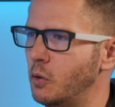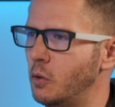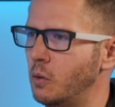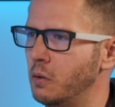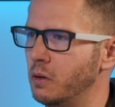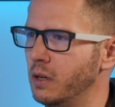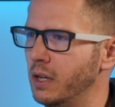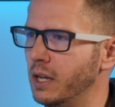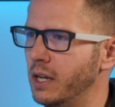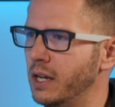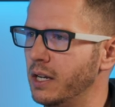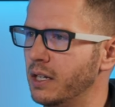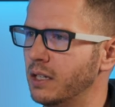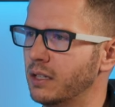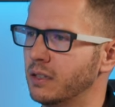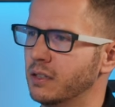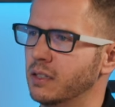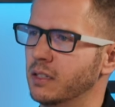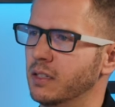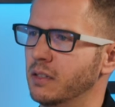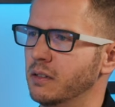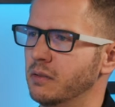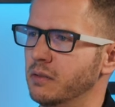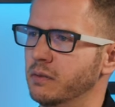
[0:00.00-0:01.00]
or like
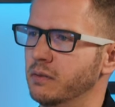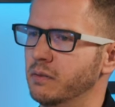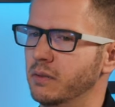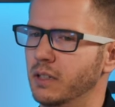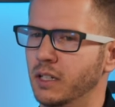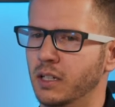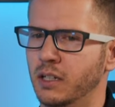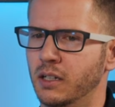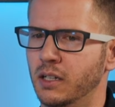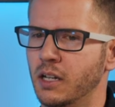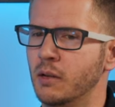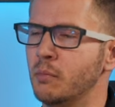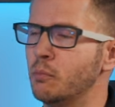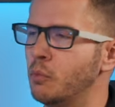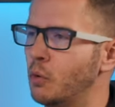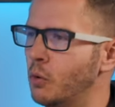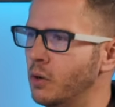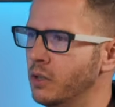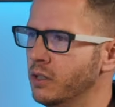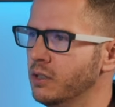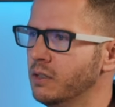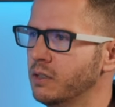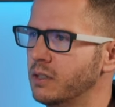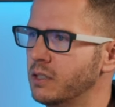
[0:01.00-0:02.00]

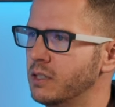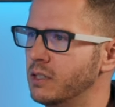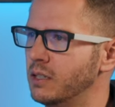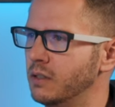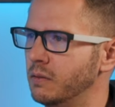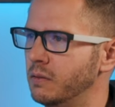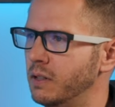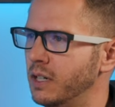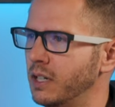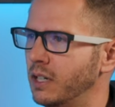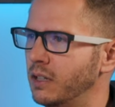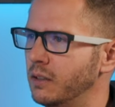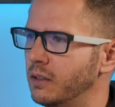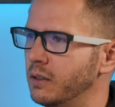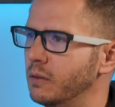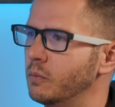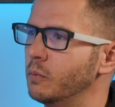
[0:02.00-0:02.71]
importance to where